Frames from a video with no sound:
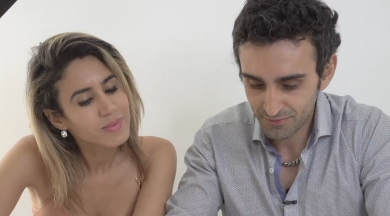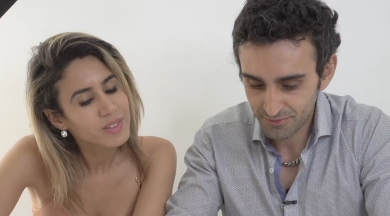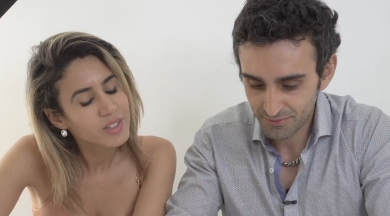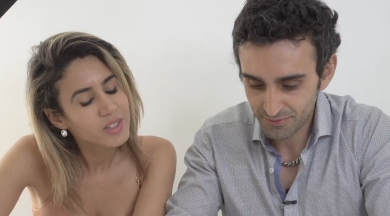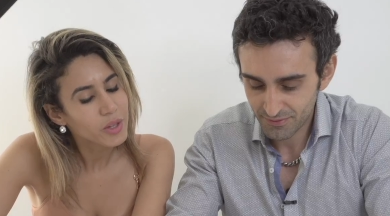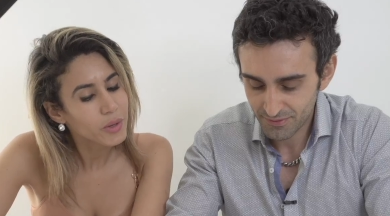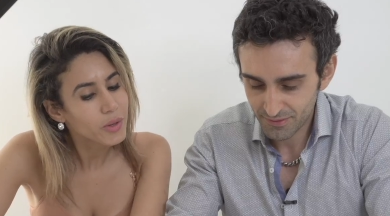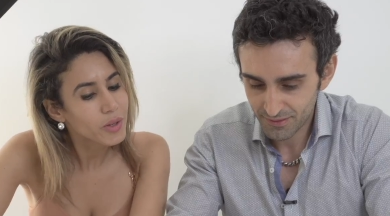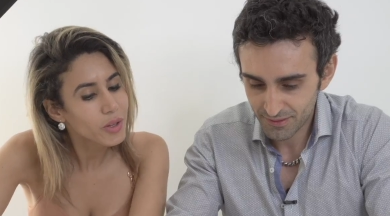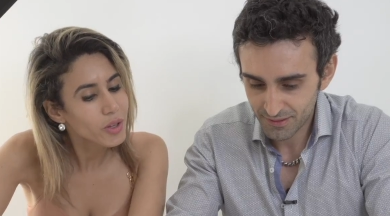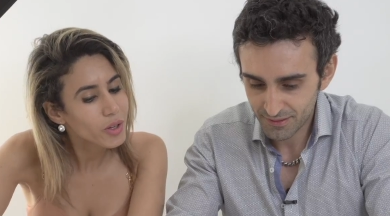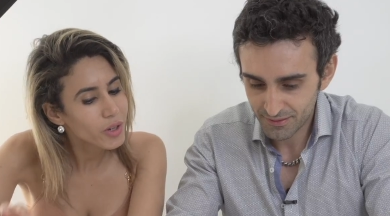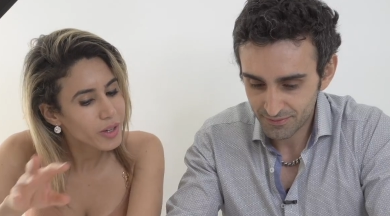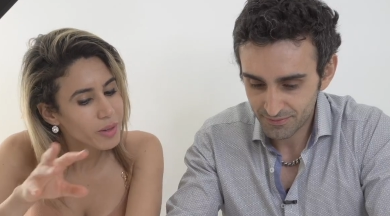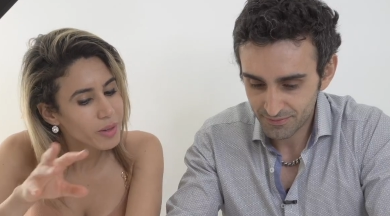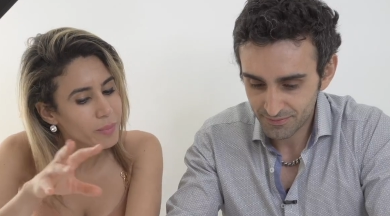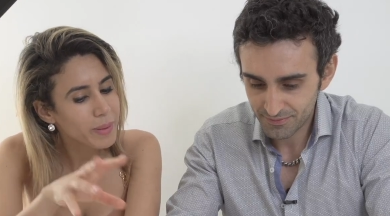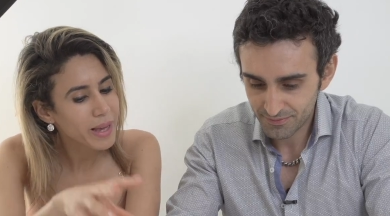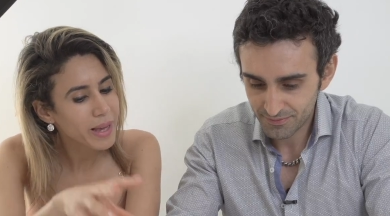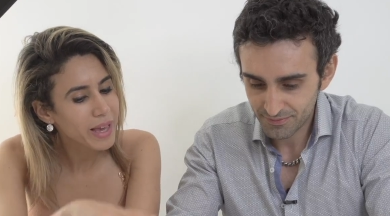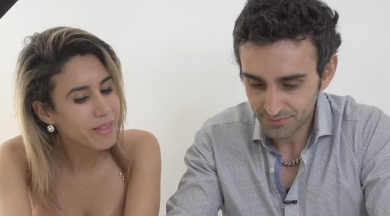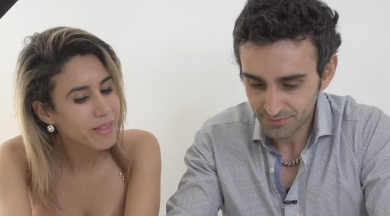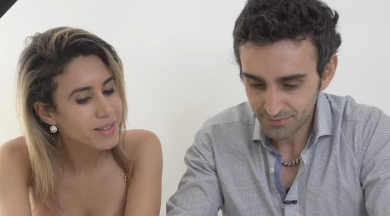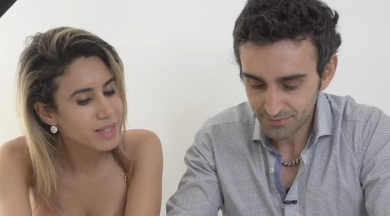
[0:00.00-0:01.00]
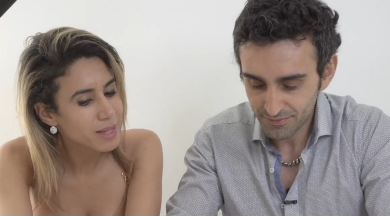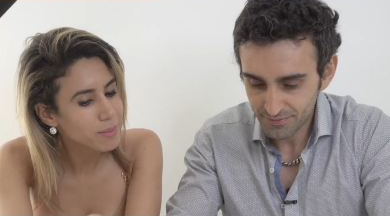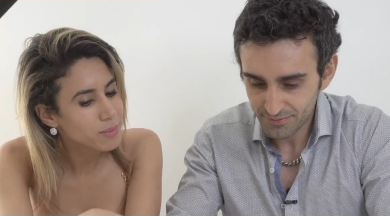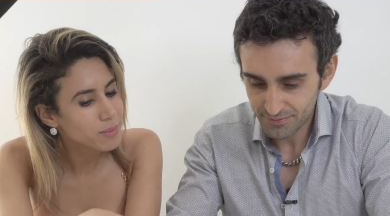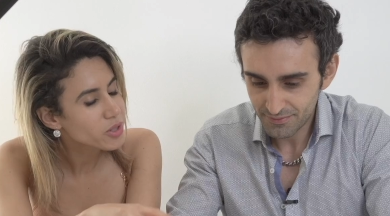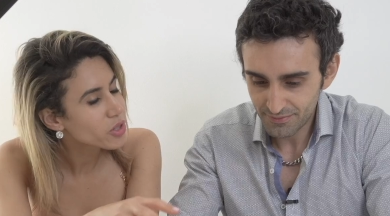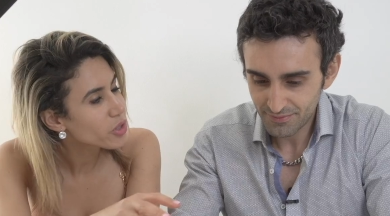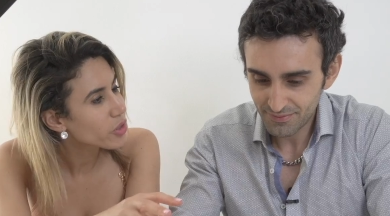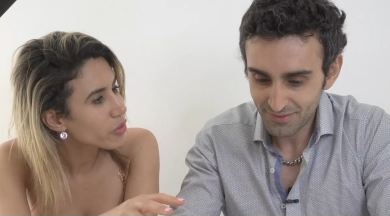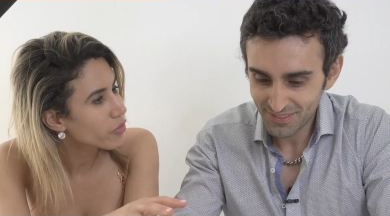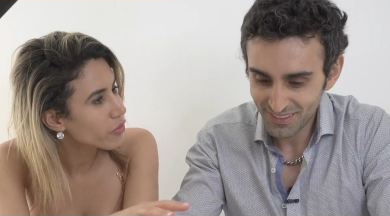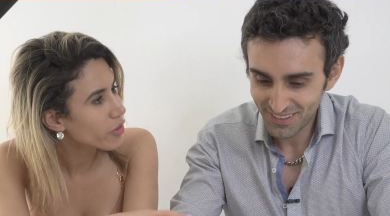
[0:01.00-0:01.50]
Speaker 1: So you can pair this up to
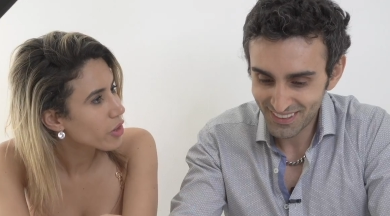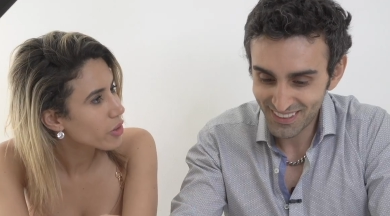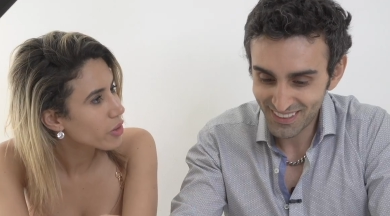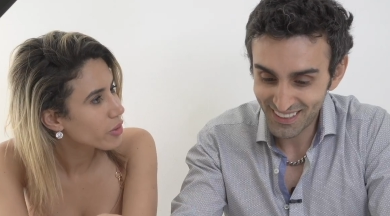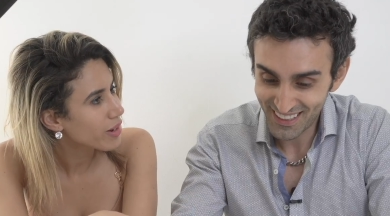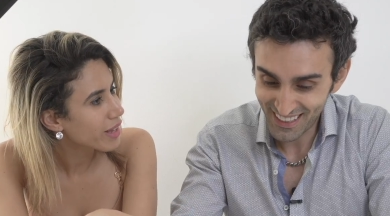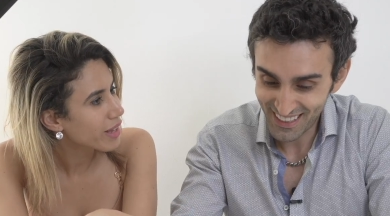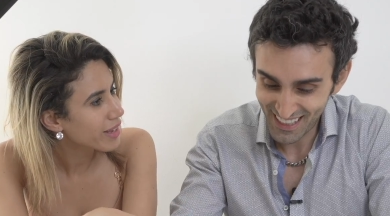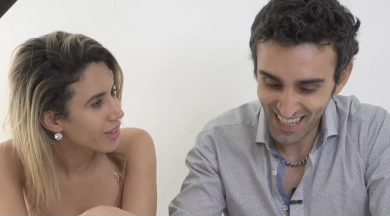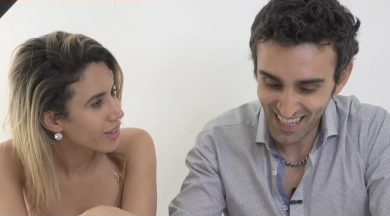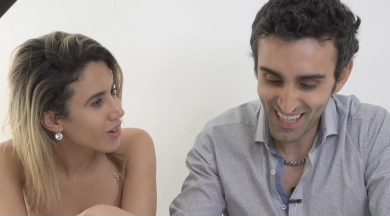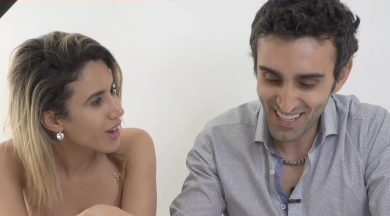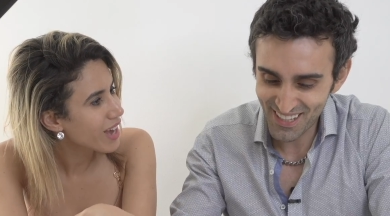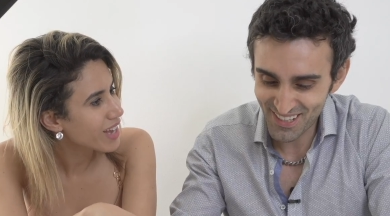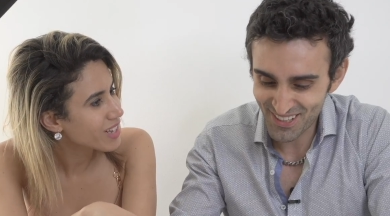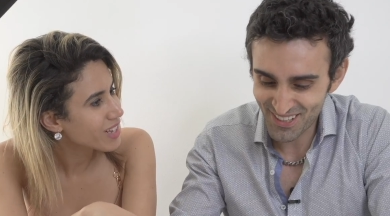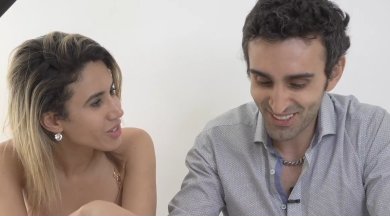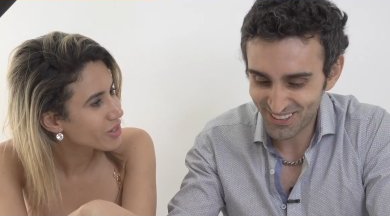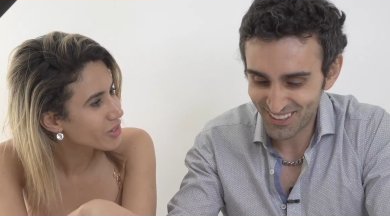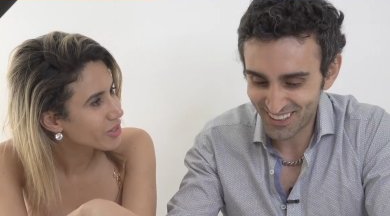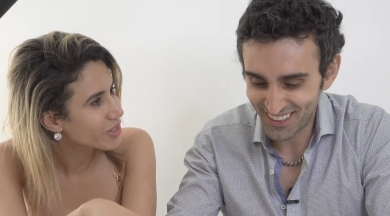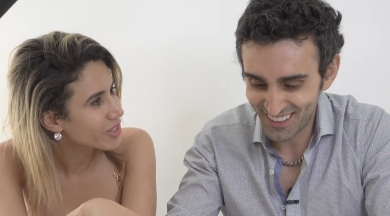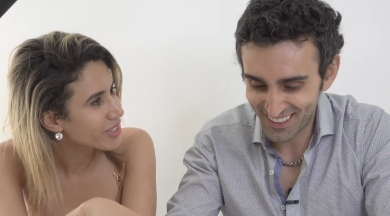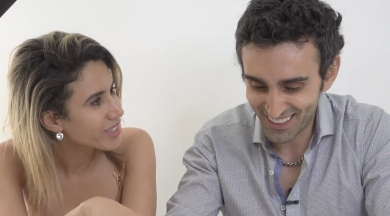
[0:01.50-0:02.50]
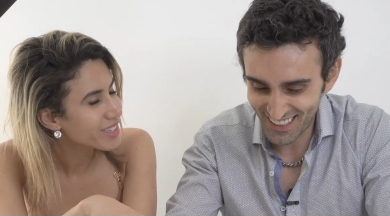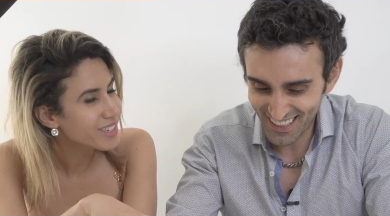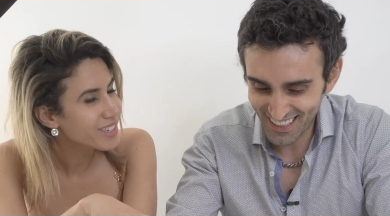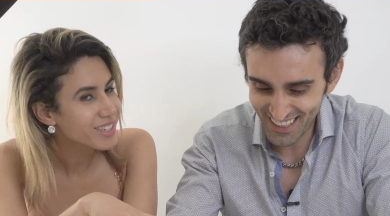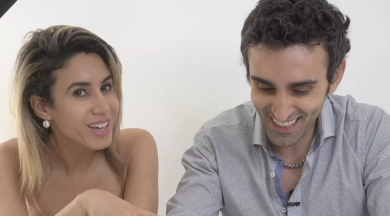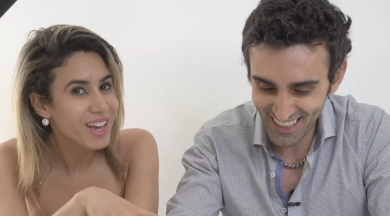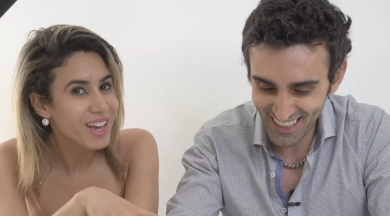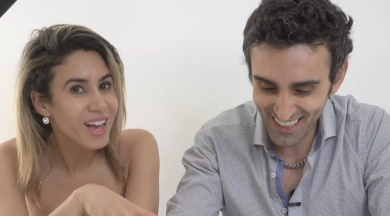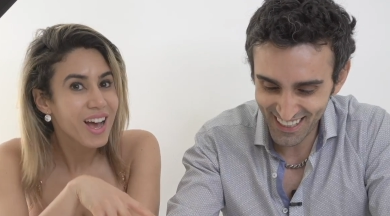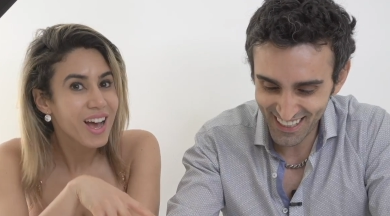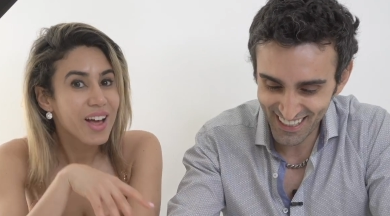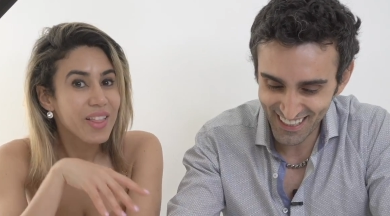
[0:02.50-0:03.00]
your phone, like your Android. Android.
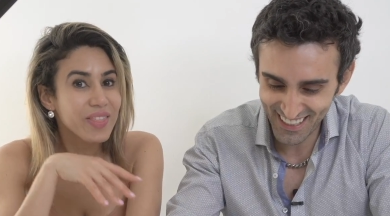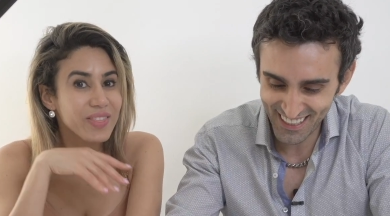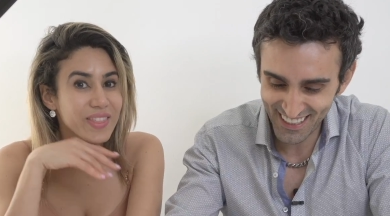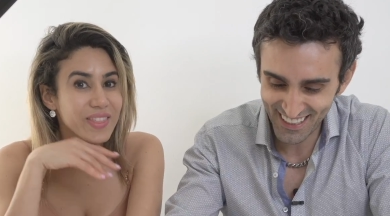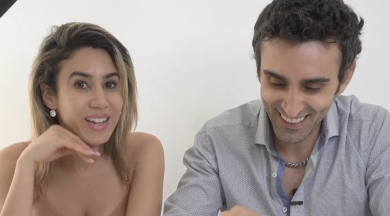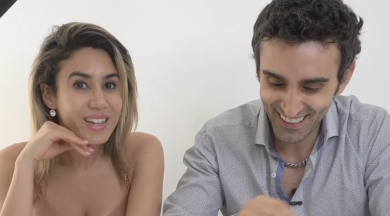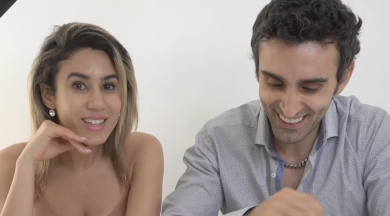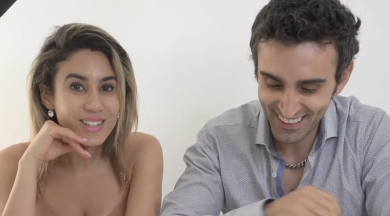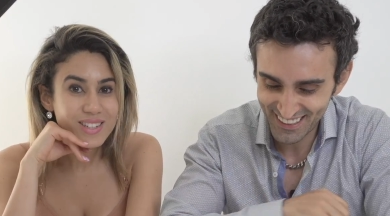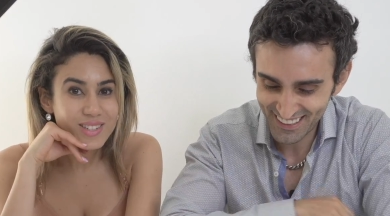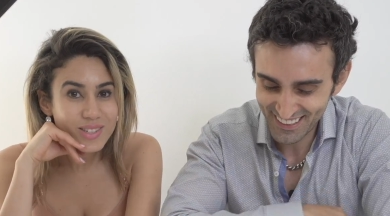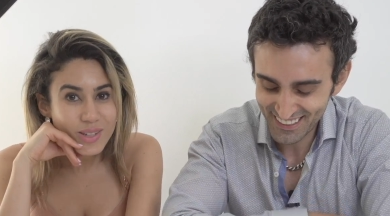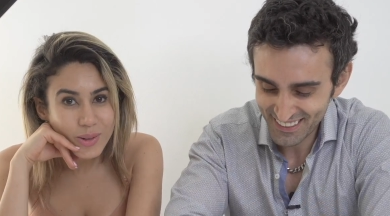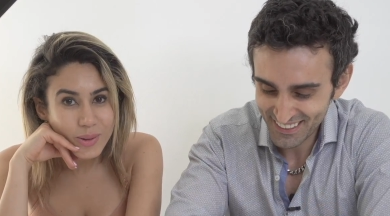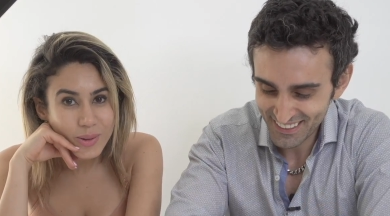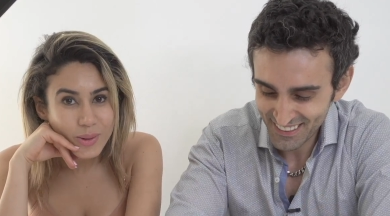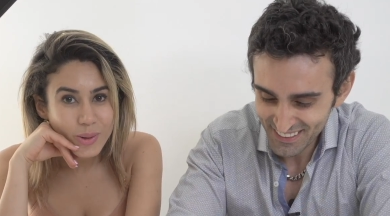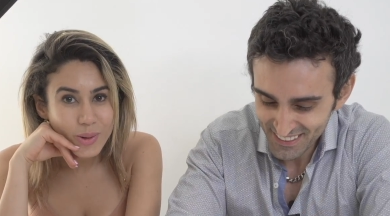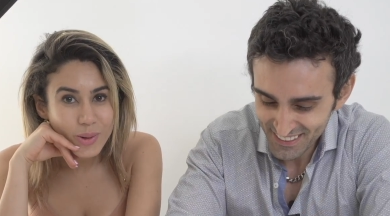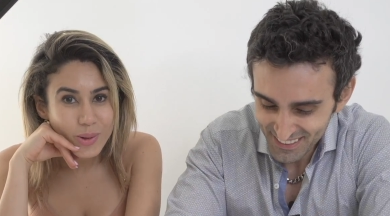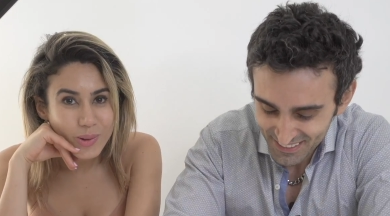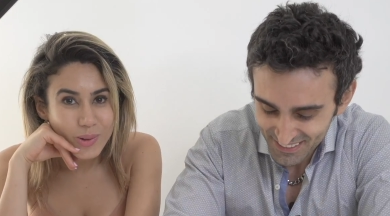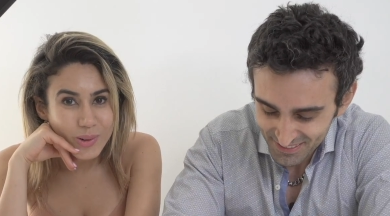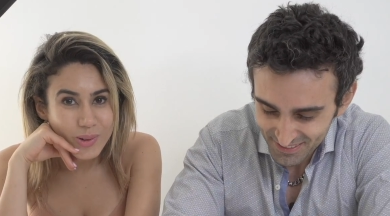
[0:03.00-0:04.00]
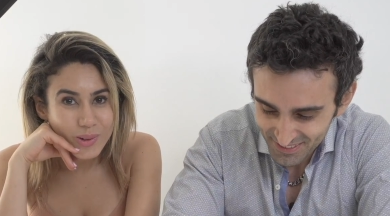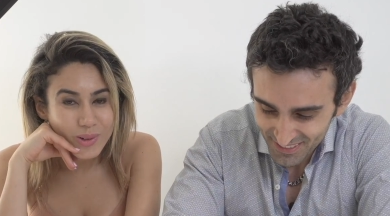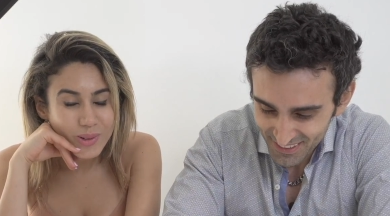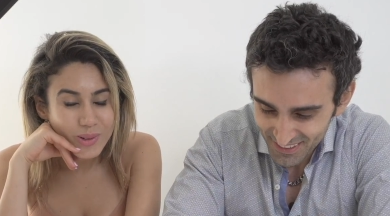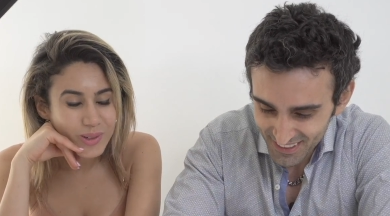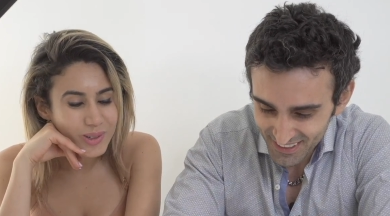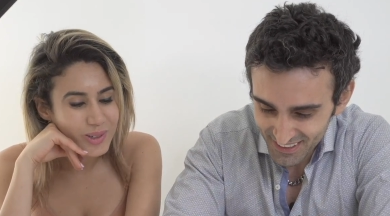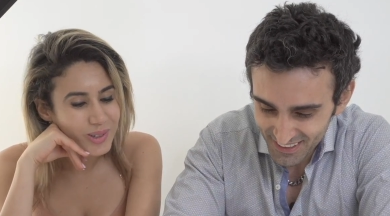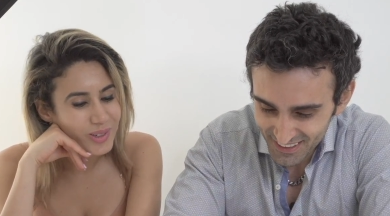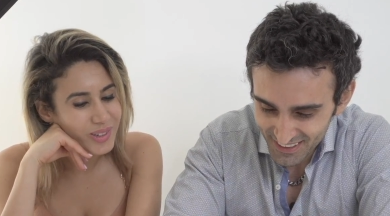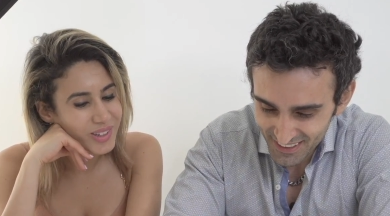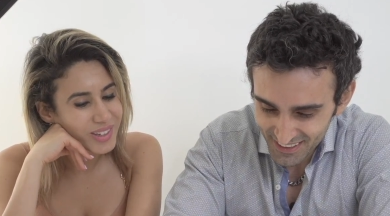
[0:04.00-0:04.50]
Yeah. That is so
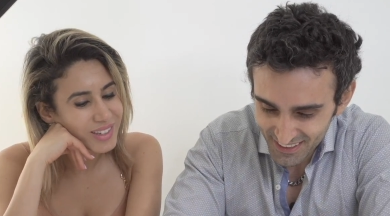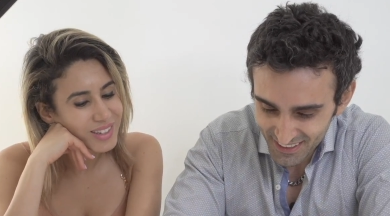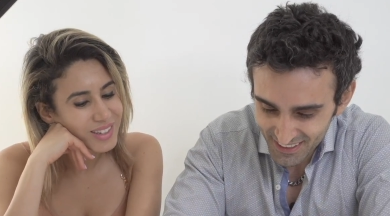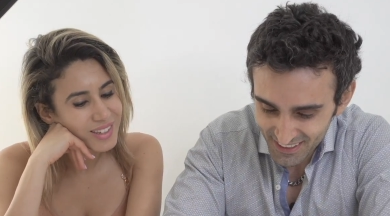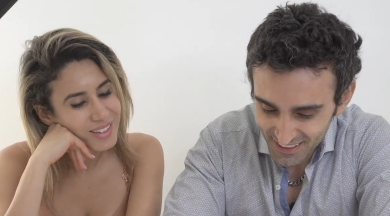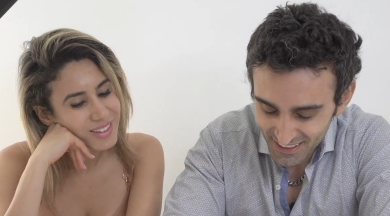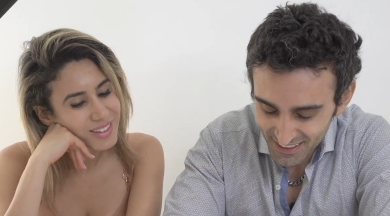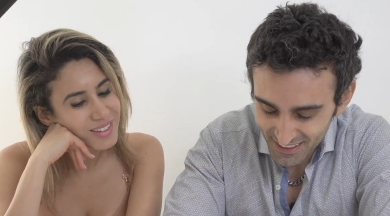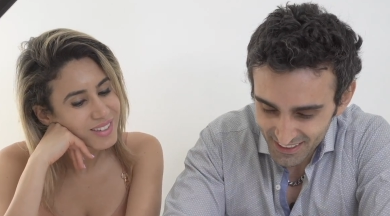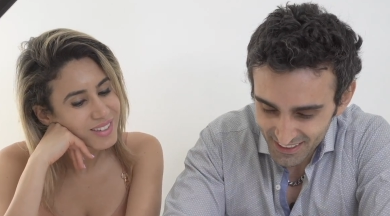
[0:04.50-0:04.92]
cool.